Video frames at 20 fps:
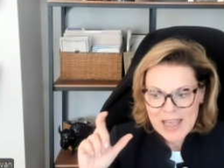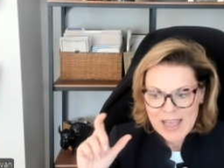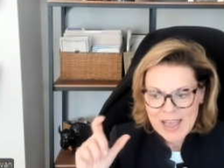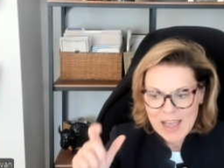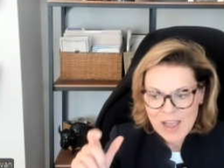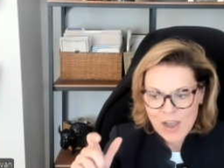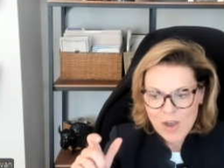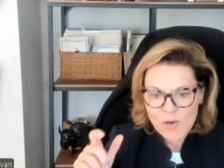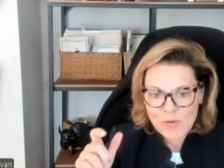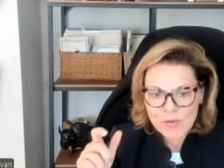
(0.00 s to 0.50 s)

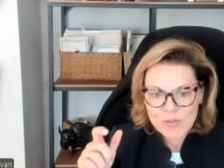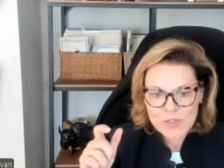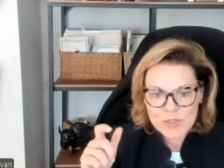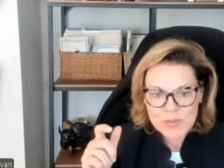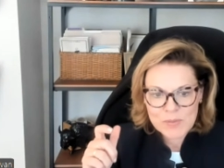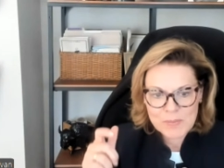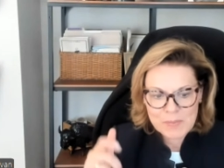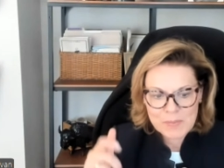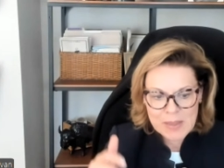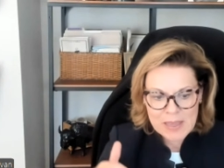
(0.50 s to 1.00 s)
how to
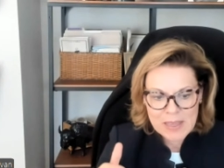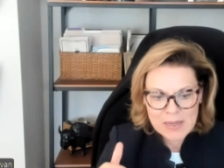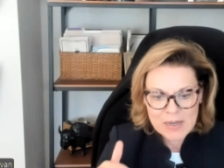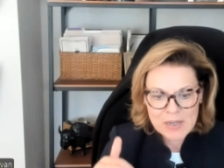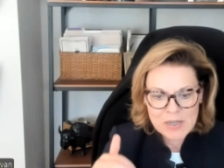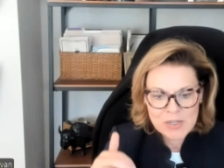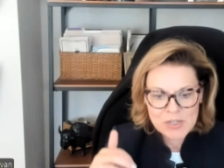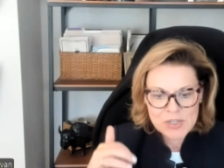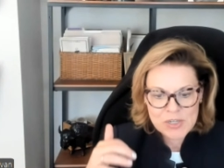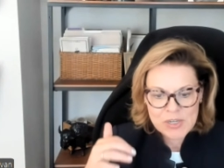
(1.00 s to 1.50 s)

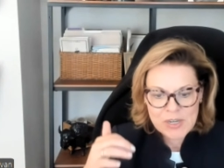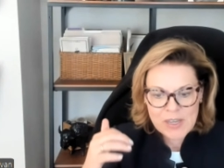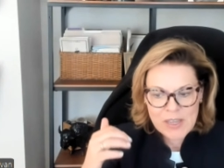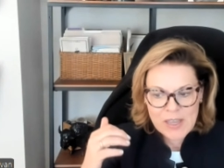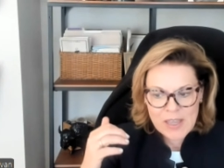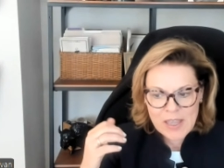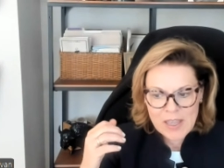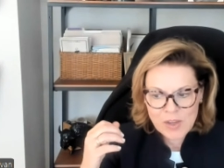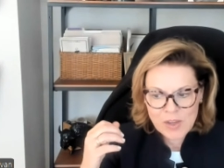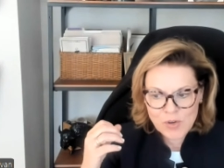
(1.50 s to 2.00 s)
manage
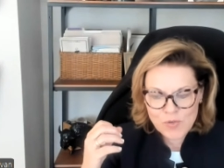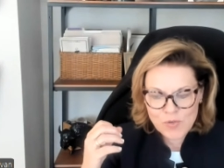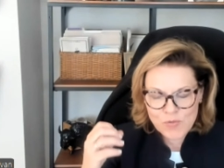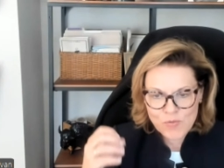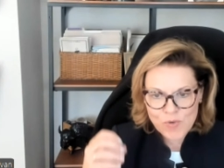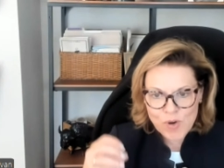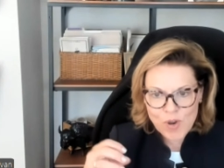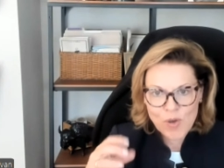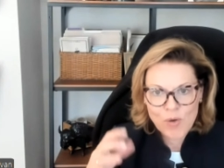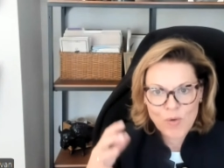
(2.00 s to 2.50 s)
and
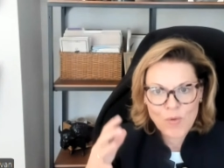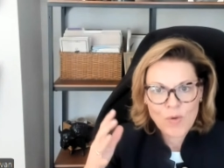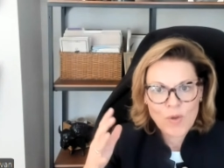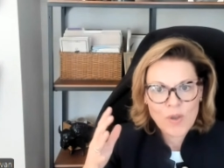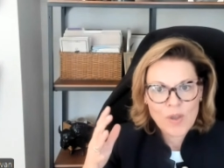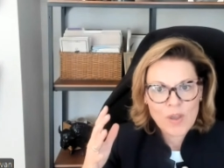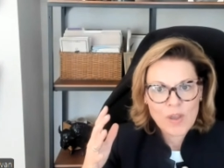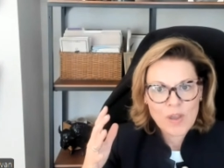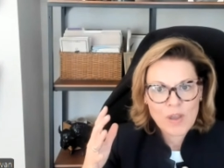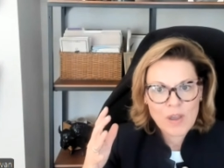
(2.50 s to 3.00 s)
grow
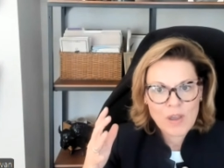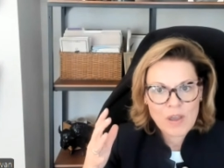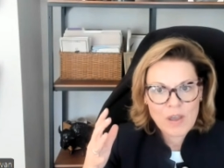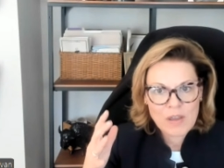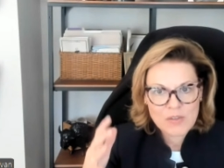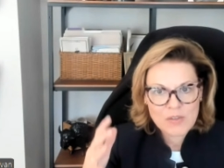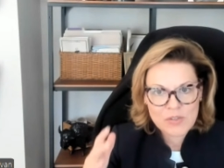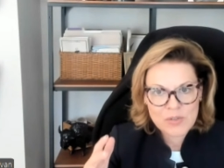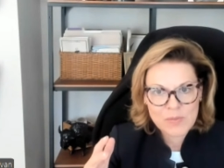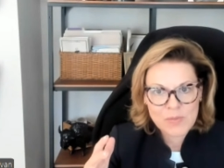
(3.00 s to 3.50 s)

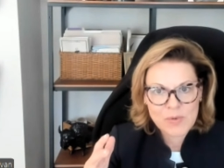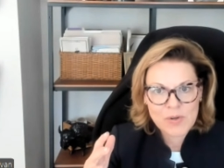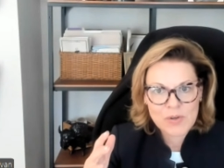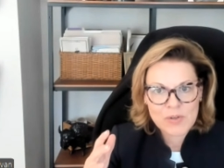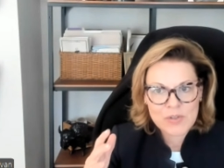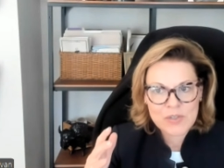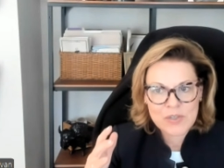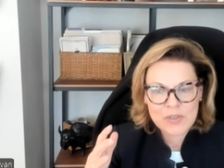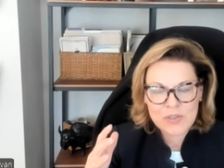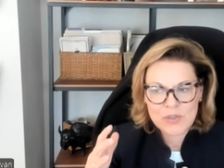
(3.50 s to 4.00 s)

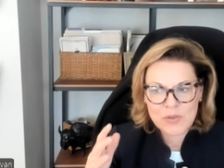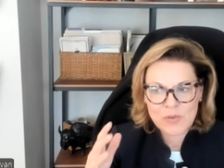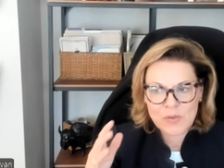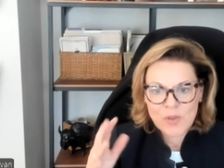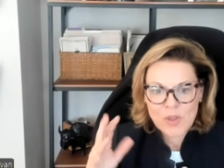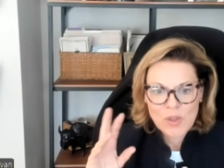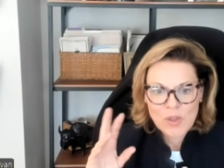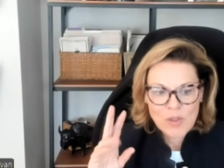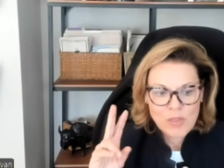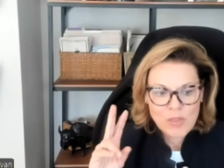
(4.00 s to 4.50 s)
customers. And so
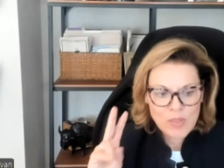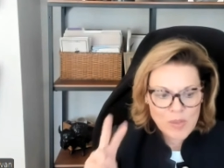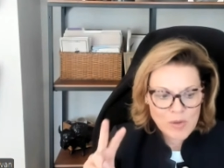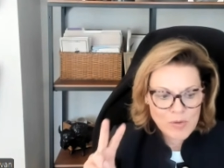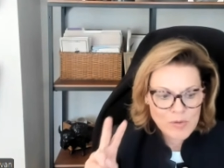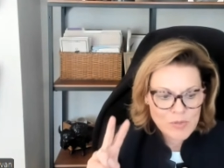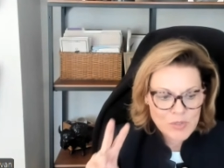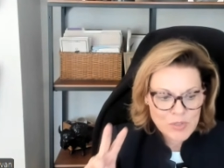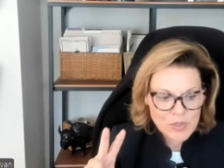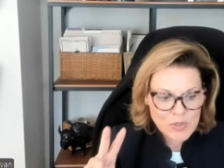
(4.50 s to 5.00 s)

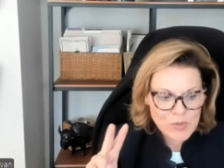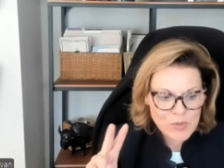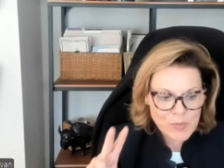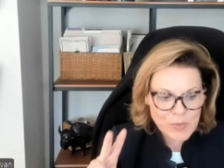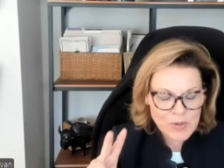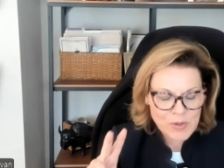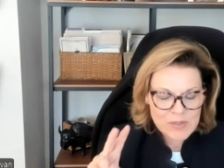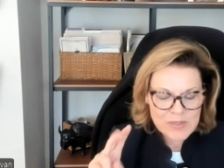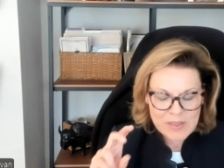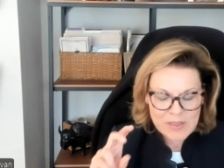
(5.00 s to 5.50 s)
those two
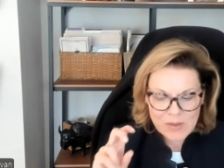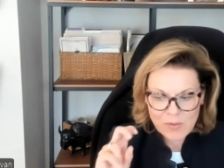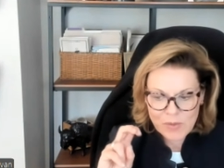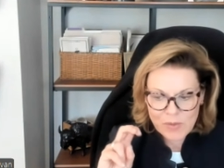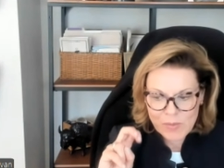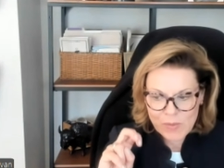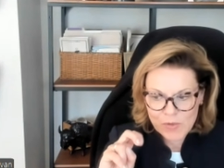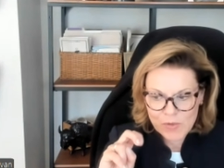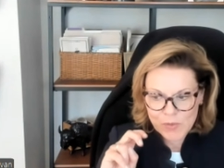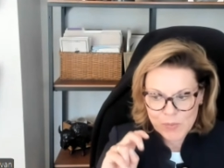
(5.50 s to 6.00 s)
books, I think, were
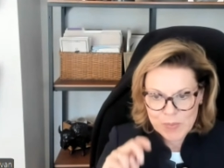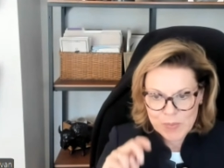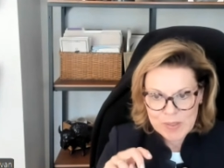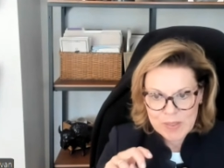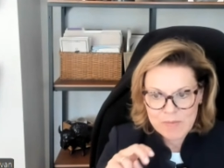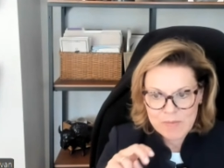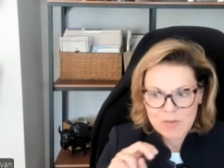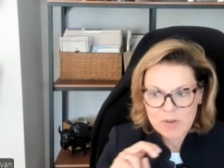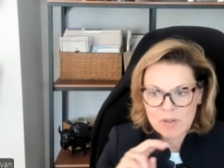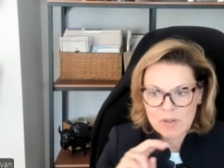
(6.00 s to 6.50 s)
the most
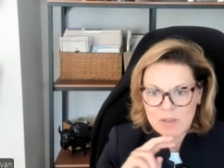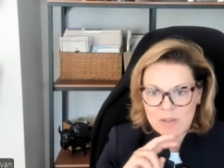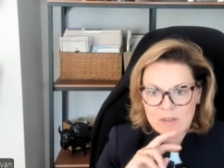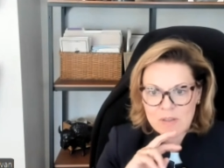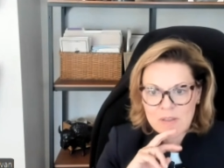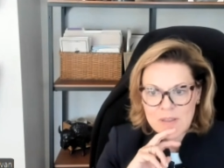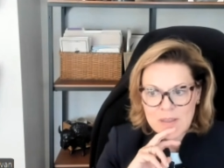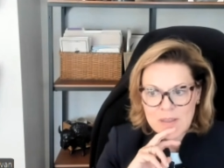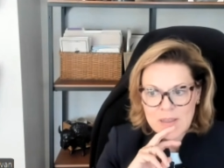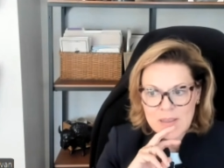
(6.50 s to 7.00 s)
pivotal
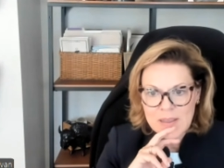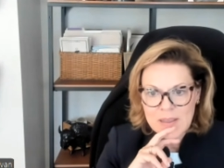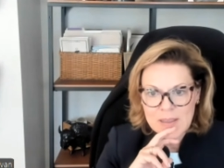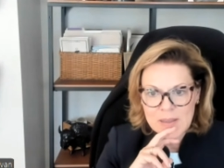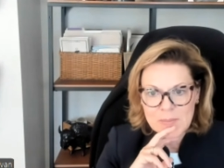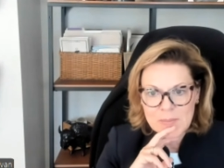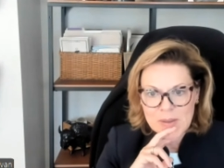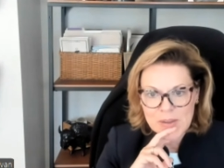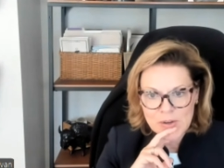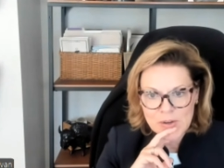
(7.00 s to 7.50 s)

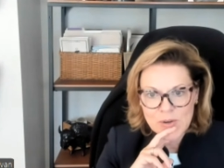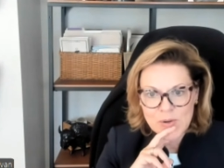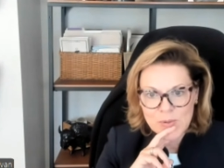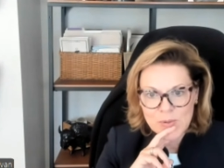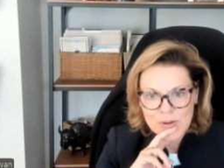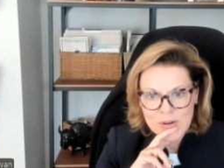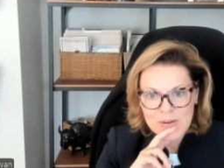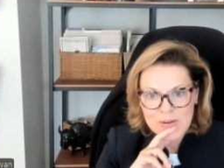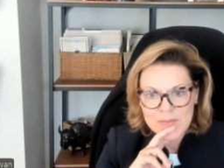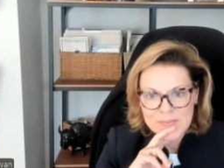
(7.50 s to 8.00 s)
in my
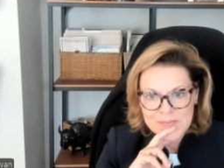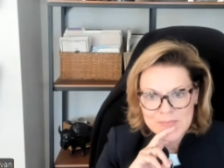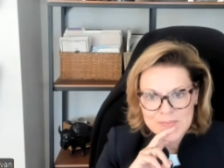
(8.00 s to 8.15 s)
career.